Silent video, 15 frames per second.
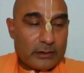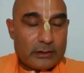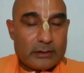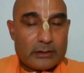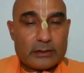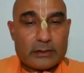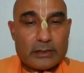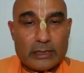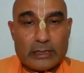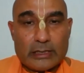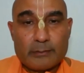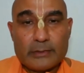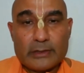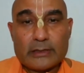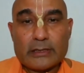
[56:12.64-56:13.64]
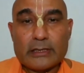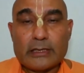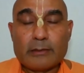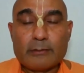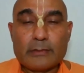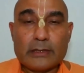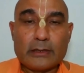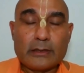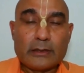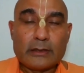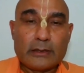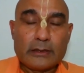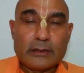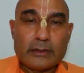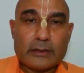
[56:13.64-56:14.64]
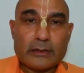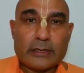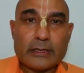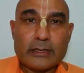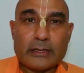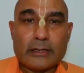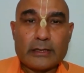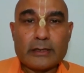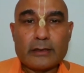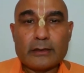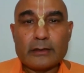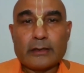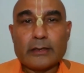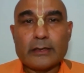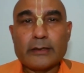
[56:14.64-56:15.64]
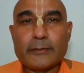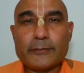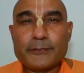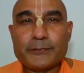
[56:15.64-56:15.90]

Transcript: Rama Rama, Hare Hare.